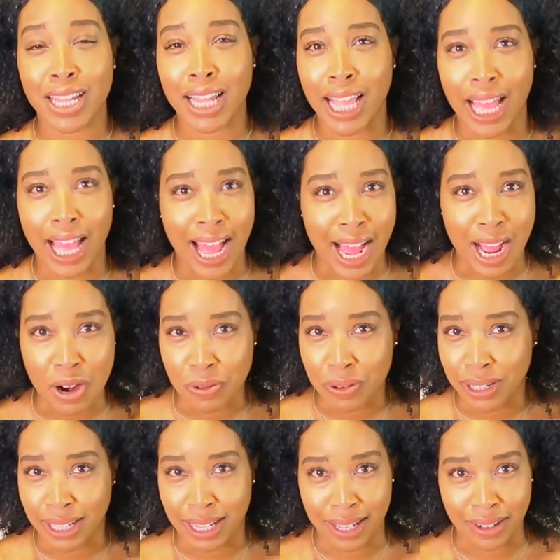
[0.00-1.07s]
Like an
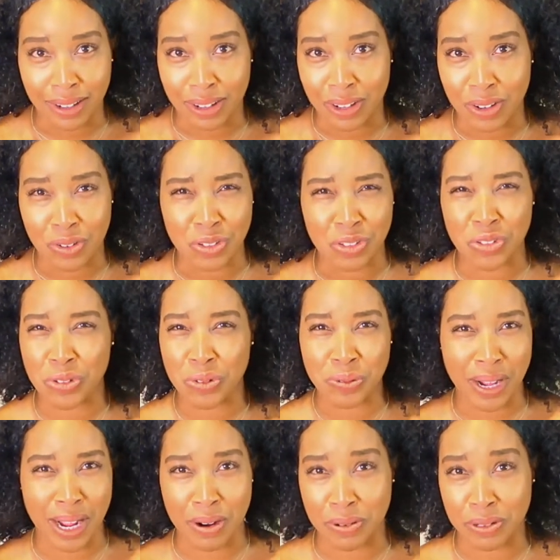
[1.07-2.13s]
hour later, or
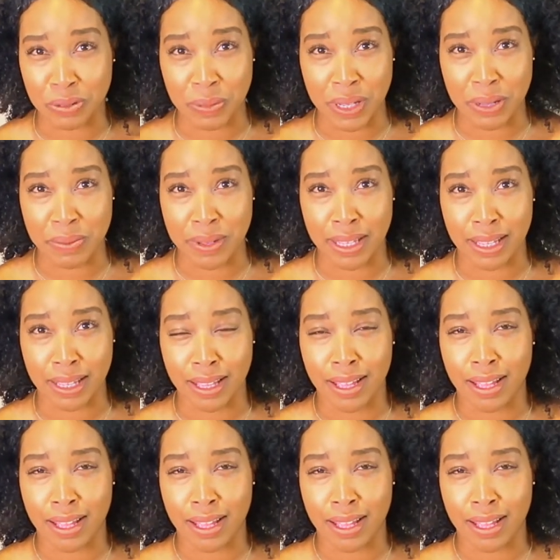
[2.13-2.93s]
two hours maybe,